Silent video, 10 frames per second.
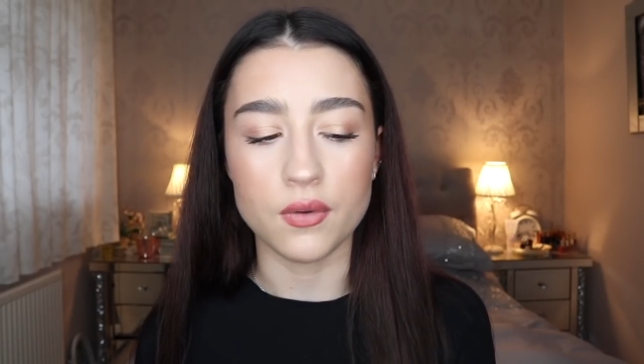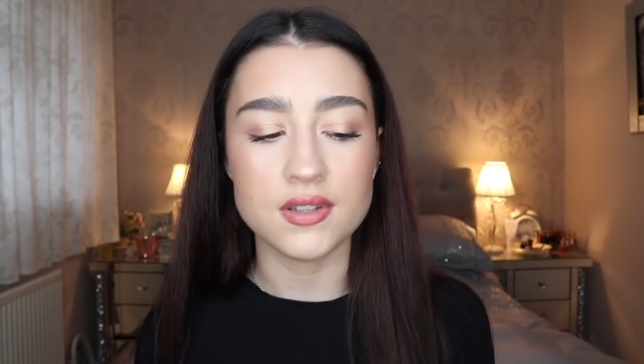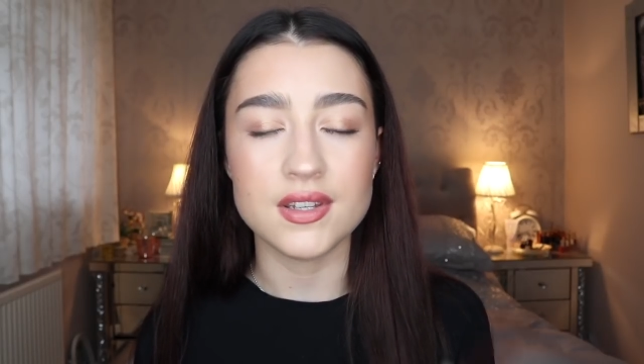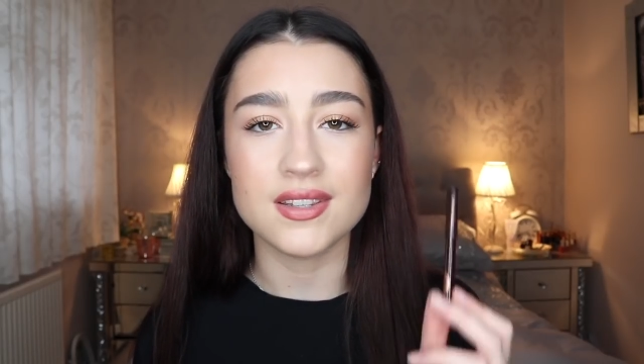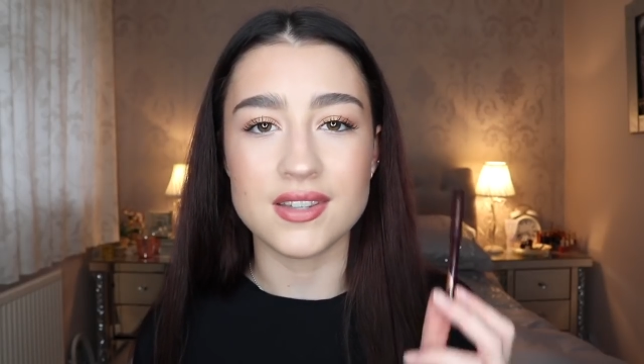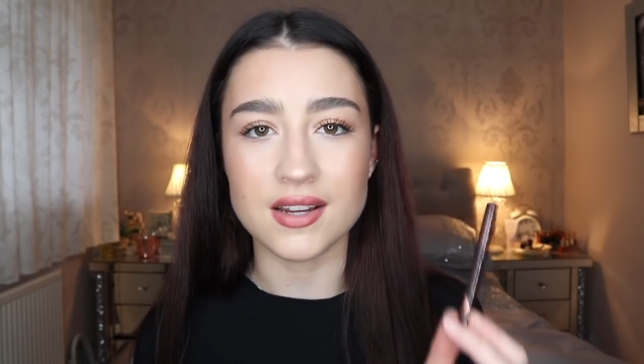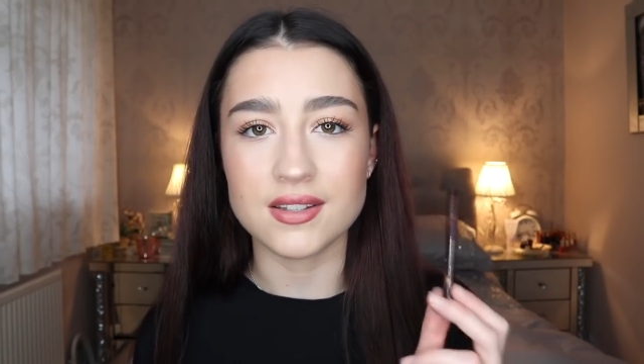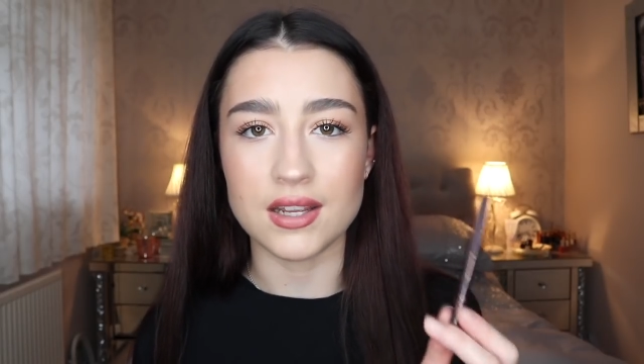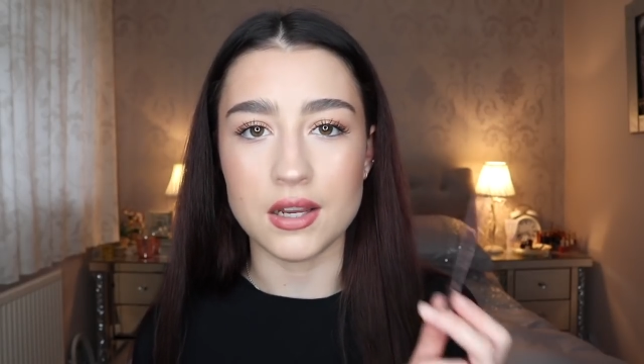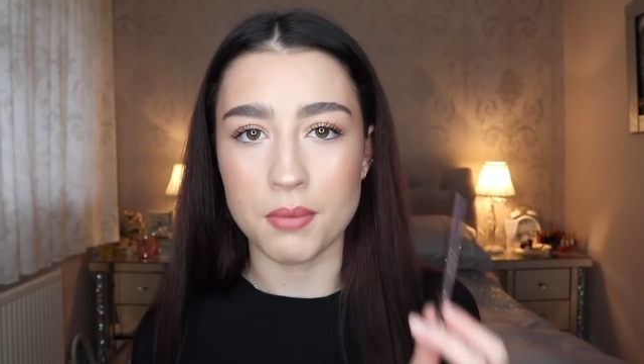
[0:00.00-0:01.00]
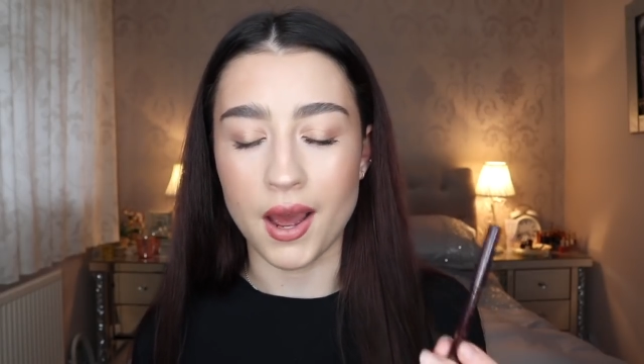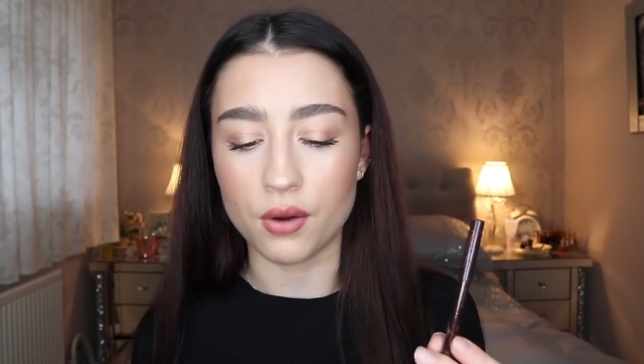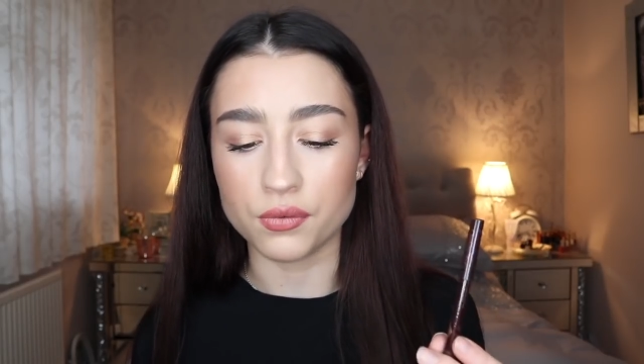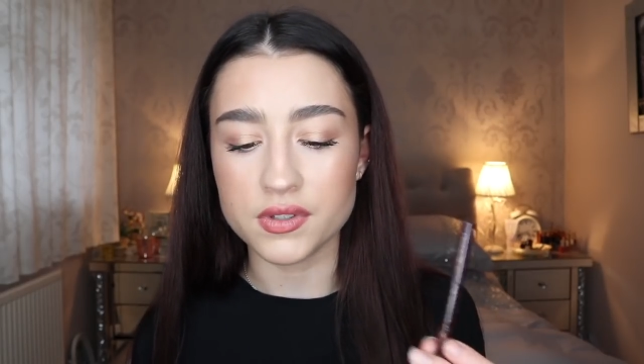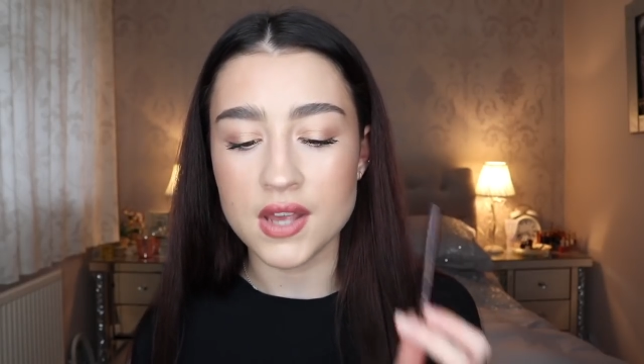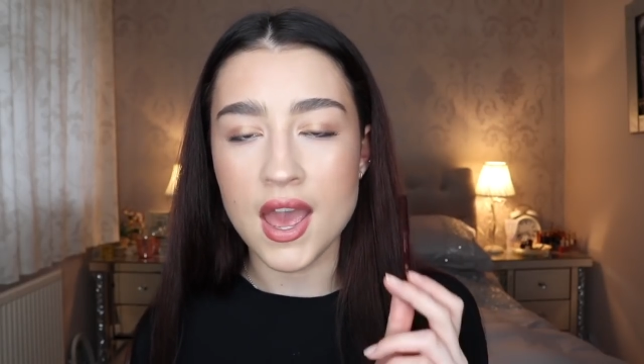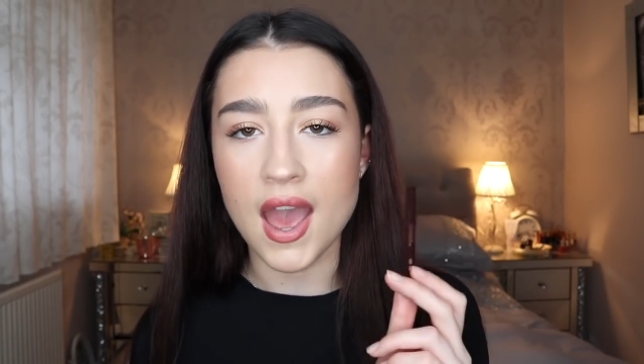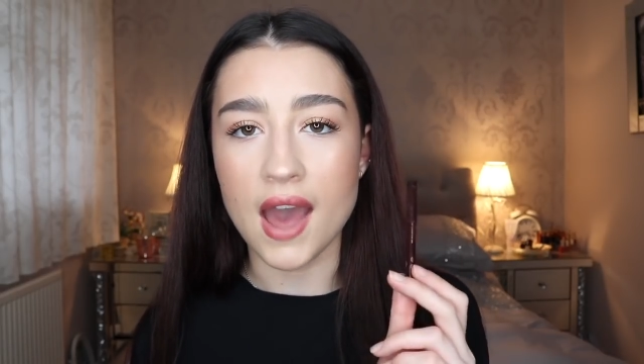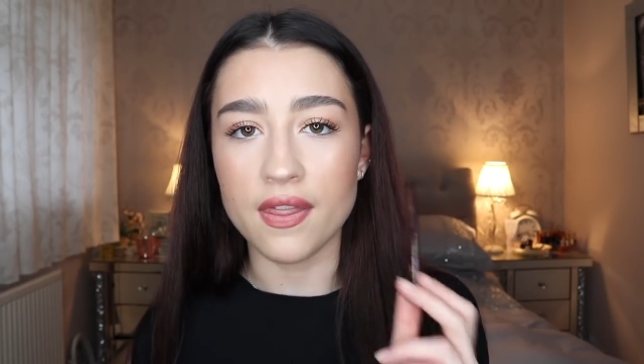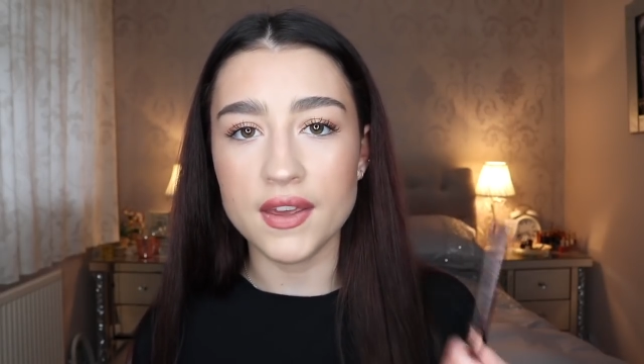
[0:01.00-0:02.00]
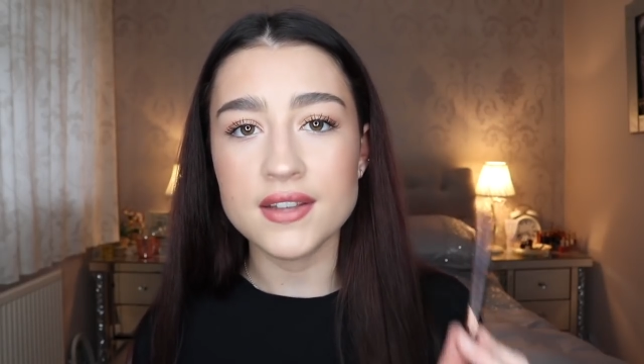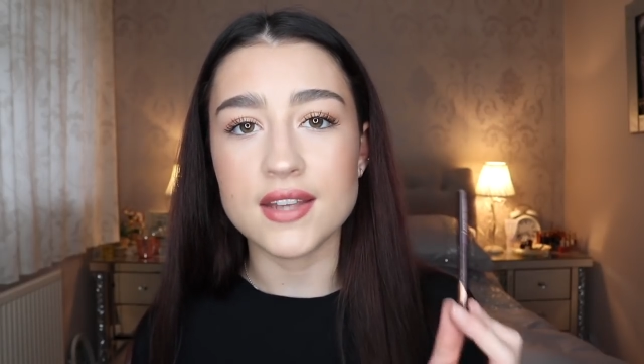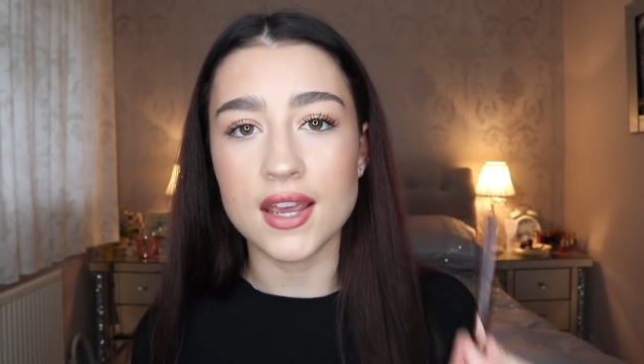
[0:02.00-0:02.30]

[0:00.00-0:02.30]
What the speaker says: This is £16, and this